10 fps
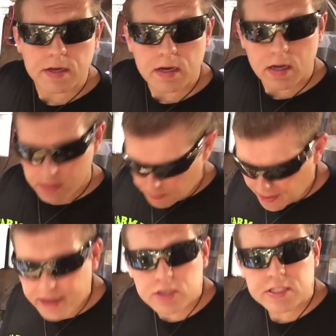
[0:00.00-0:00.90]
the
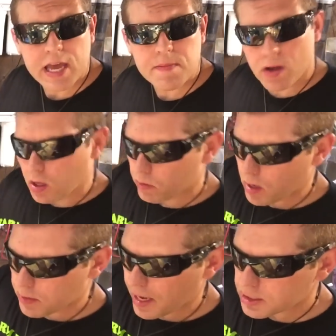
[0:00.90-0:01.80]
painter's tape all
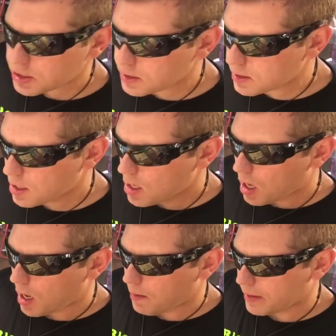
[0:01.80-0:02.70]
around the edges.
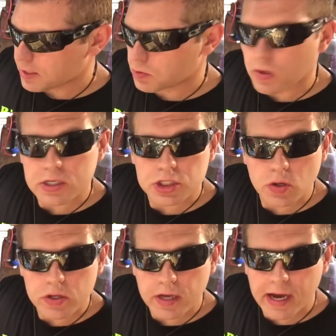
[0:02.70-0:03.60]
I just wanted to
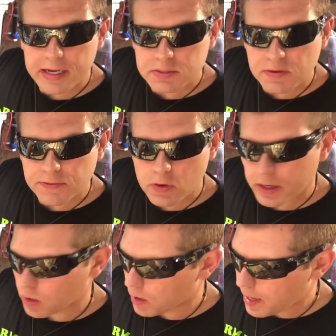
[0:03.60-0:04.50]
show you guys before
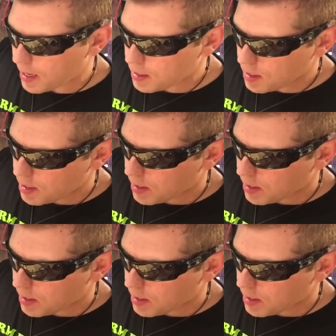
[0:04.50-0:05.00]
I go ahead. You